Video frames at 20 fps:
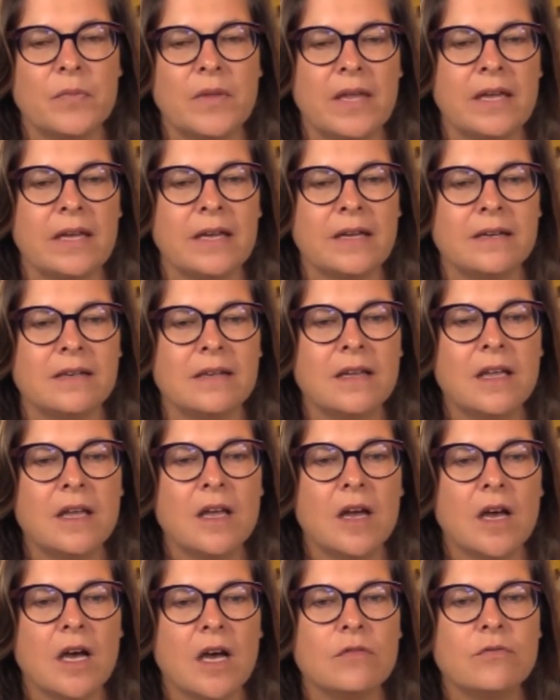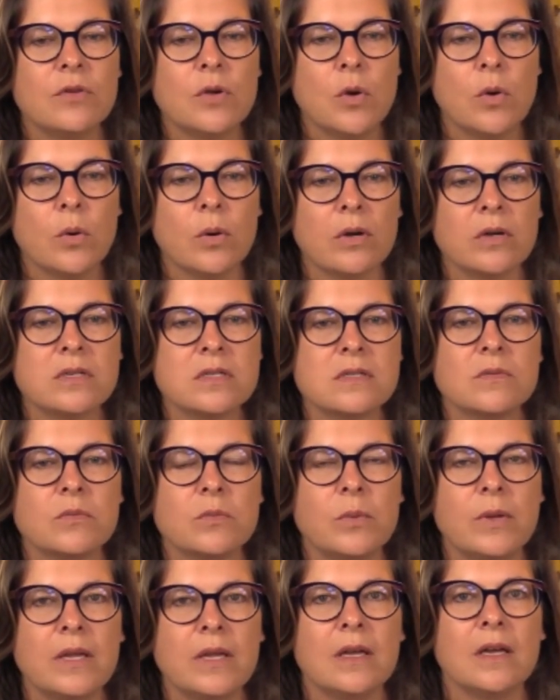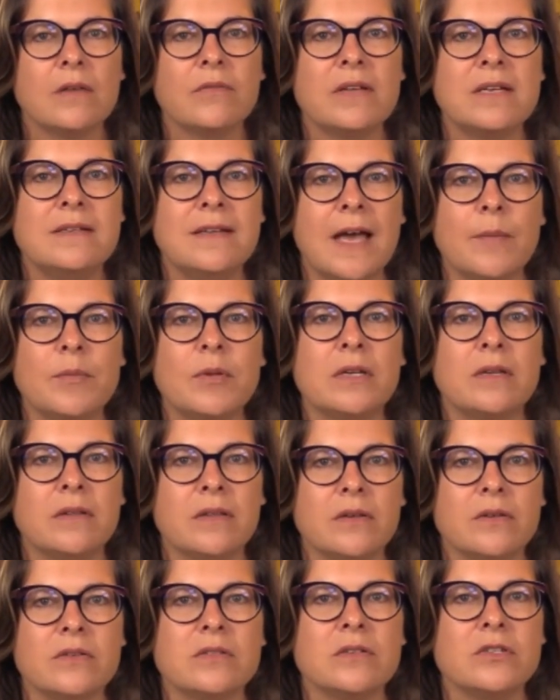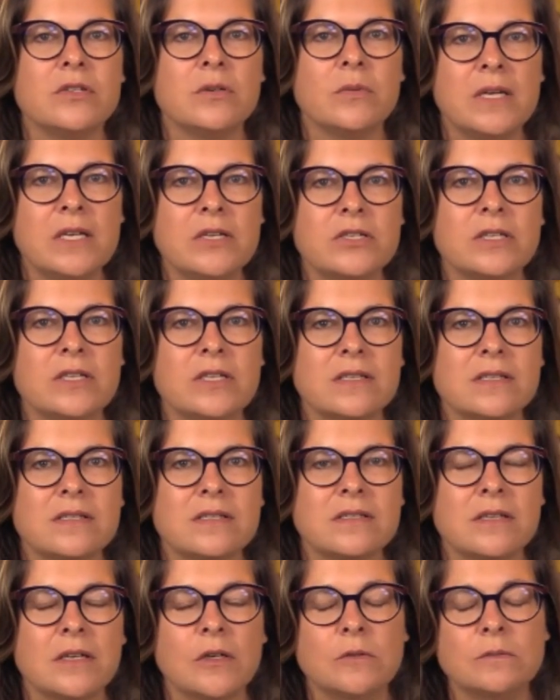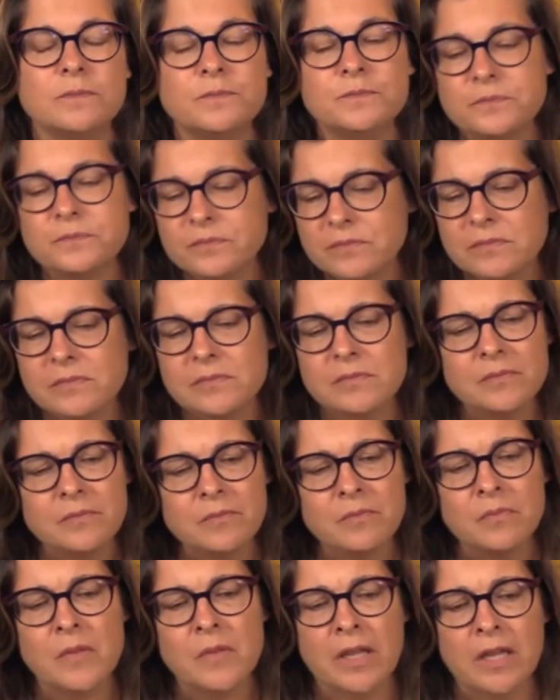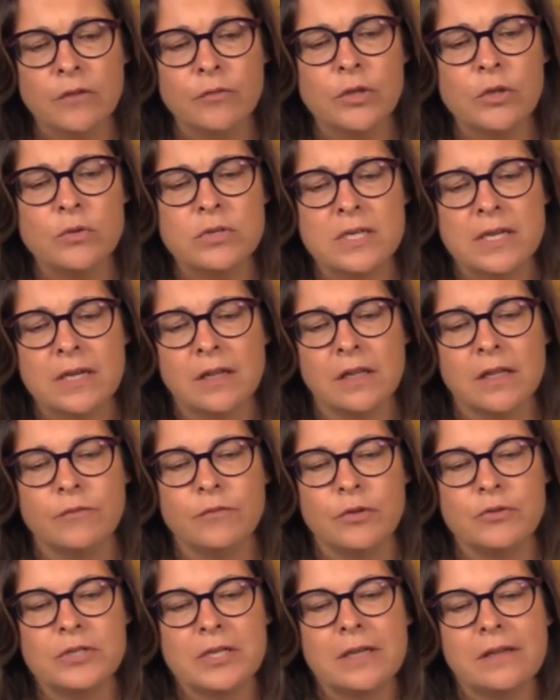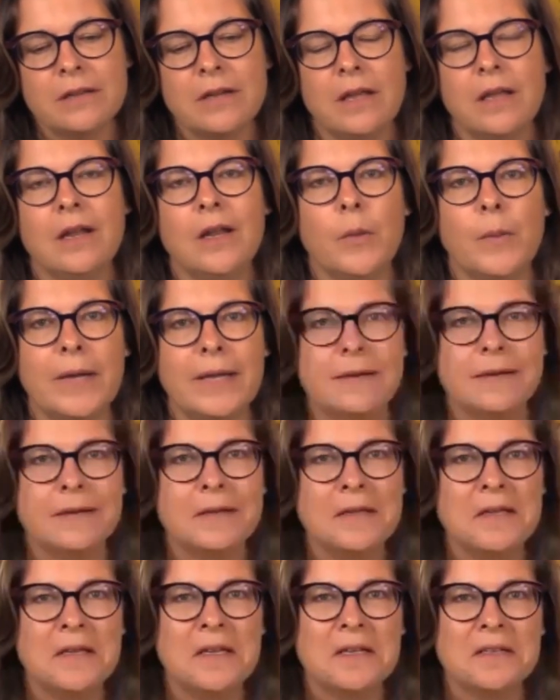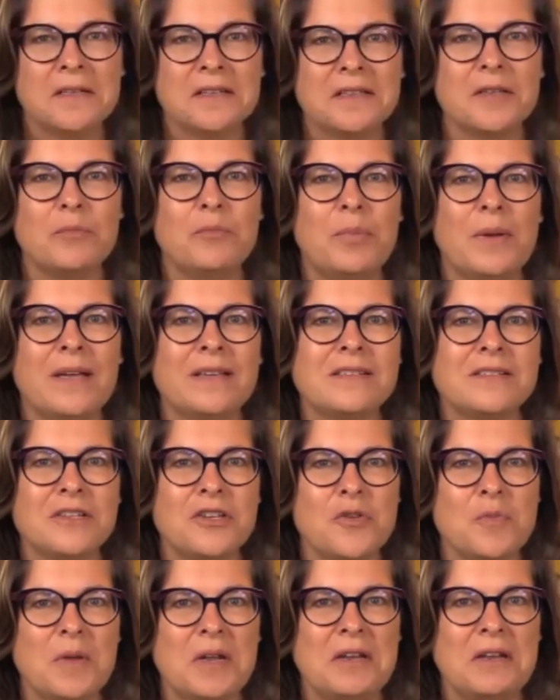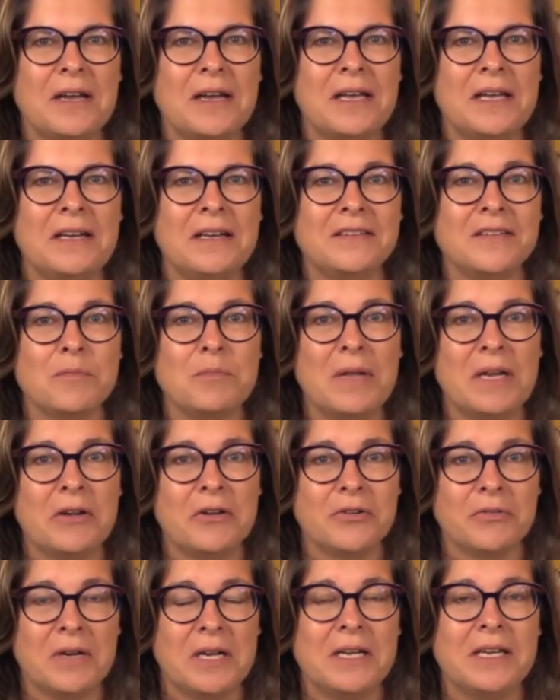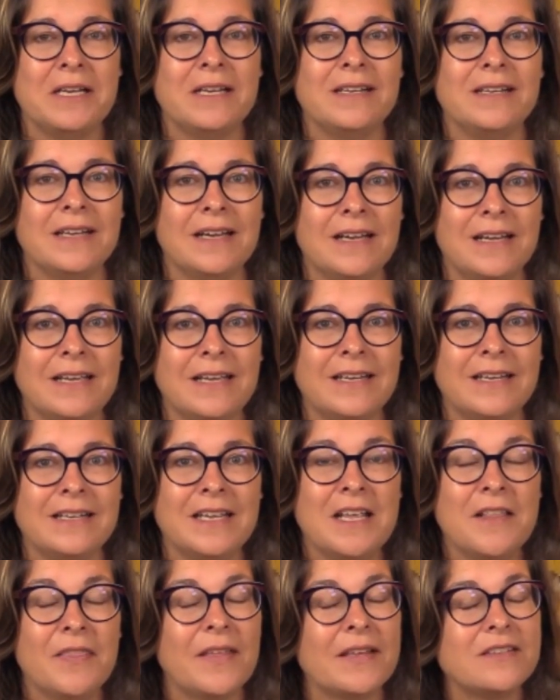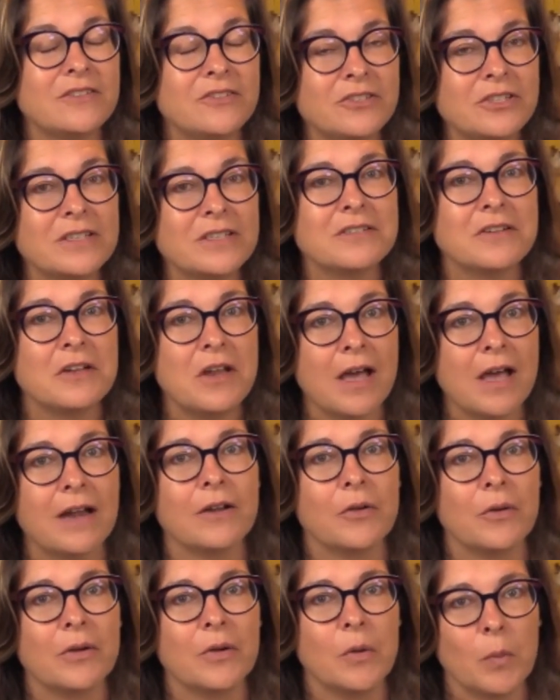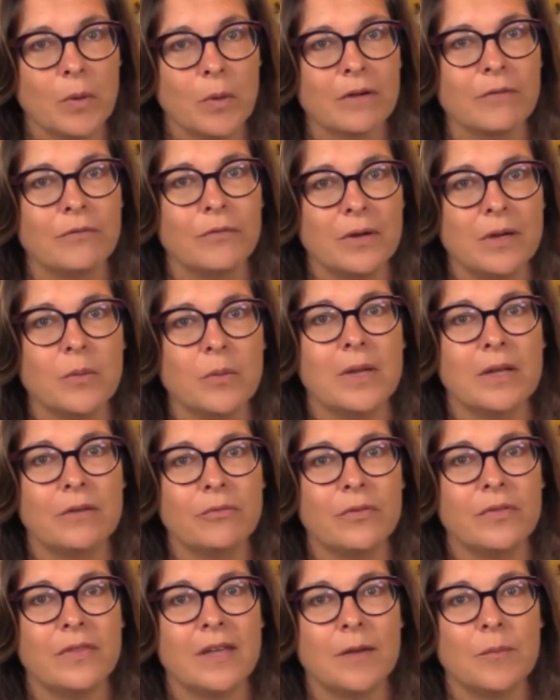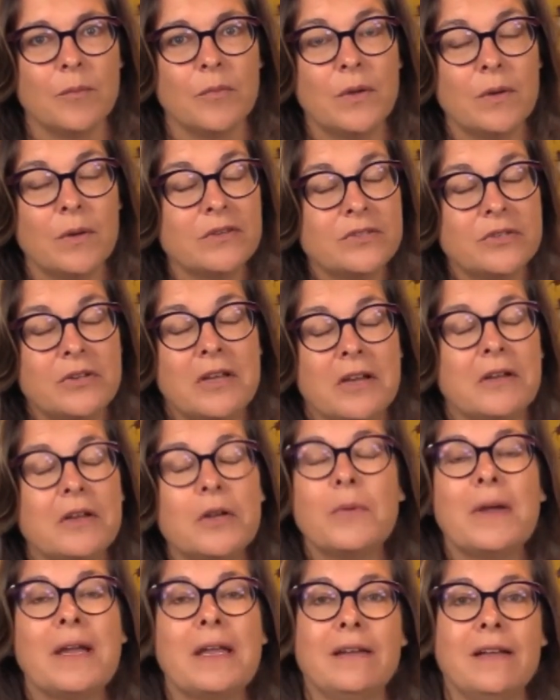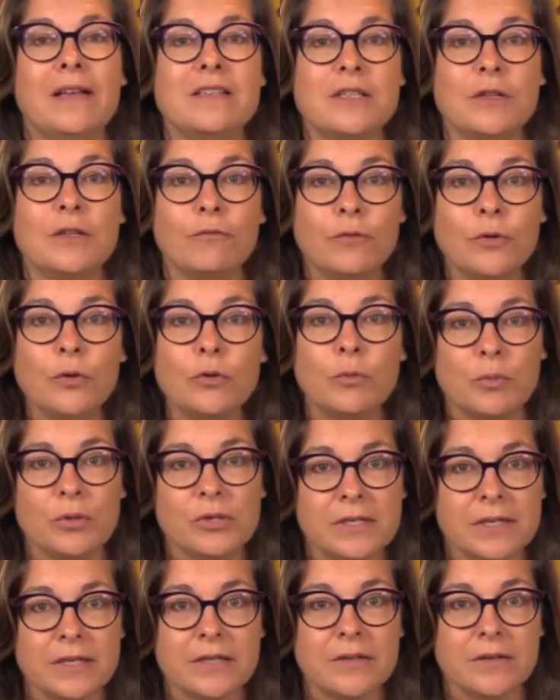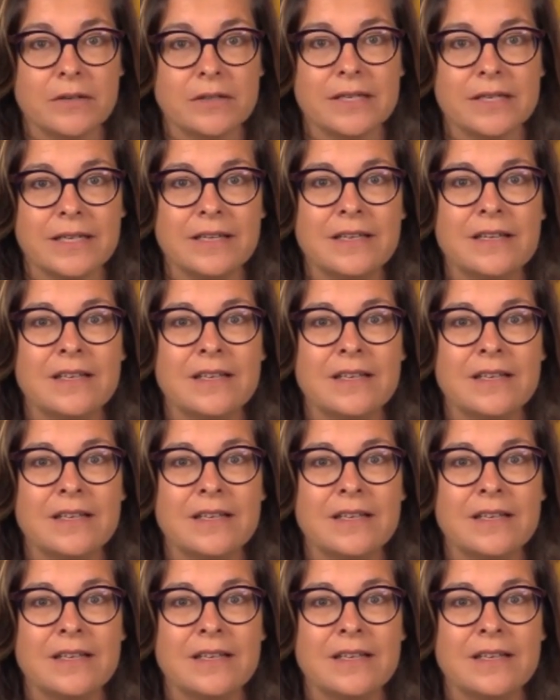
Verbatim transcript: And of course, we have adapted to those situations. So, if you tell an Inuit that the best human diet is a Mediterranean diet, that's just not going to work very well for them. They're also not going to recognize the food particularly.